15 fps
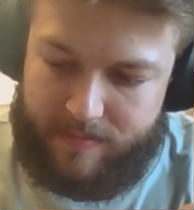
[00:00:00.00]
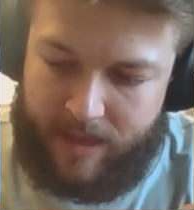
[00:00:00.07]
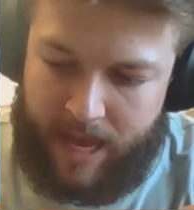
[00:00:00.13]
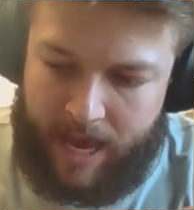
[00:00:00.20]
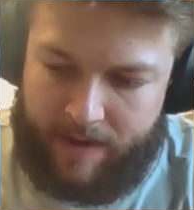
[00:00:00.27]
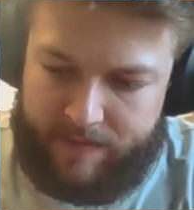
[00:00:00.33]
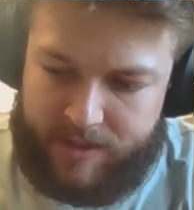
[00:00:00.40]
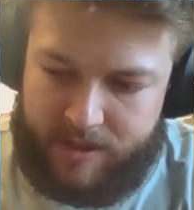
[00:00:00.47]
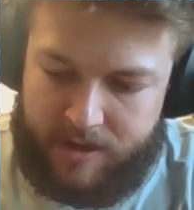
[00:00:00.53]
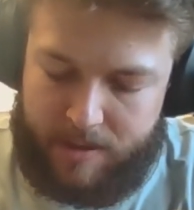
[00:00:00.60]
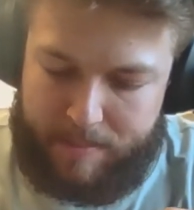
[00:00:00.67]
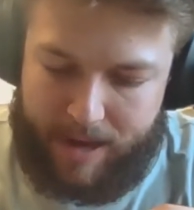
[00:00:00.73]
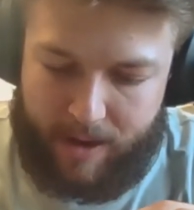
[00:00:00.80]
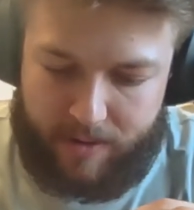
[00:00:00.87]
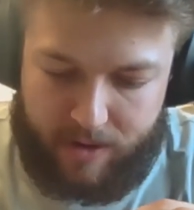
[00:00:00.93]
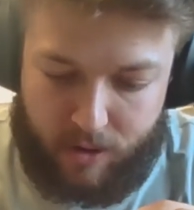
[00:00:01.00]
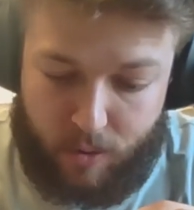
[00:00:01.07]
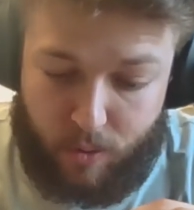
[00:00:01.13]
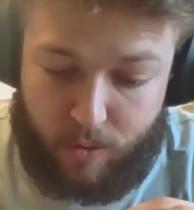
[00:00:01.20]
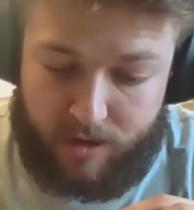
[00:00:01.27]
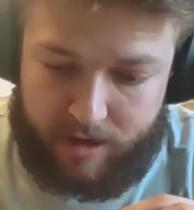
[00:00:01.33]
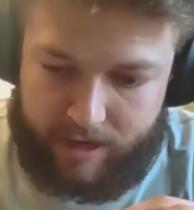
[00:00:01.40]
after about a
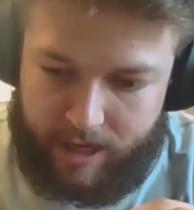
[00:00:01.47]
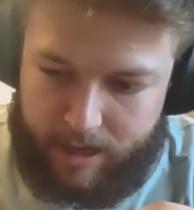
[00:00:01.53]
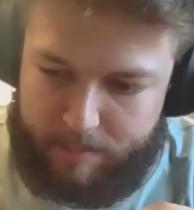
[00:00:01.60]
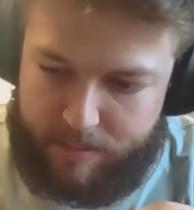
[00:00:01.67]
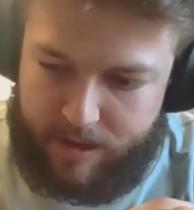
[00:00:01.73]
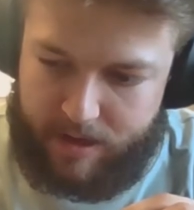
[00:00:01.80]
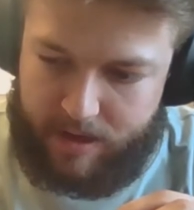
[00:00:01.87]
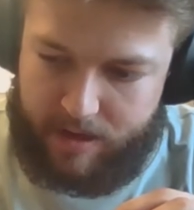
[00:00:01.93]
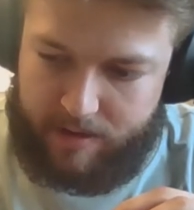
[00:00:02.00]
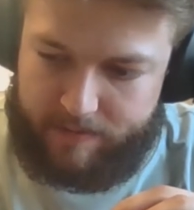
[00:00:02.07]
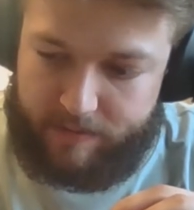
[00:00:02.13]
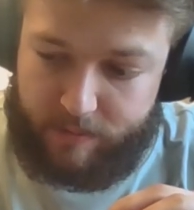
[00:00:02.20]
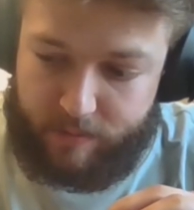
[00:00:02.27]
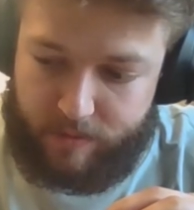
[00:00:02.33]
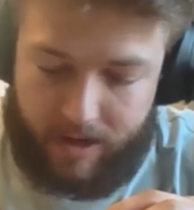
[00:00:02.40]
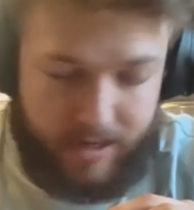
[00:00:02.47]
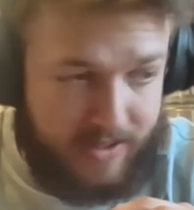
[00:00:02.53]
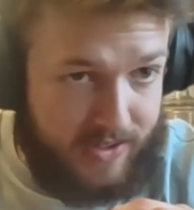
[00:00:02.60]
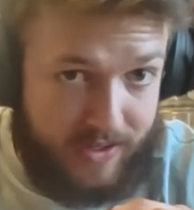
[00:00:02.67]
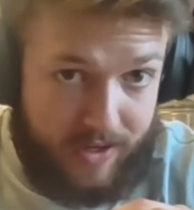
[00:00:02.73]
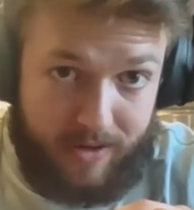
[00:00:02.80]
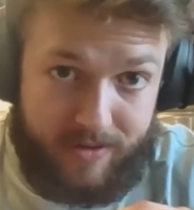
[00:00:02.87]
quarter cup of rock
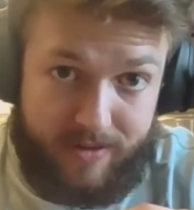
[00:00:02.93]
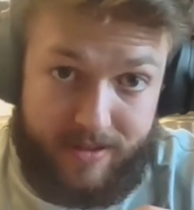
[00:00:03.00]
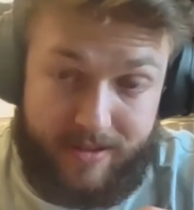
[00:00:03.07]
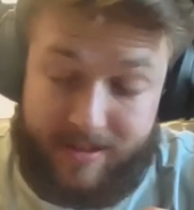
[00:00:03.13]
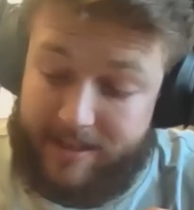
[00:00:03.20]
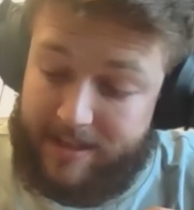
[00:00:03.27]
salt,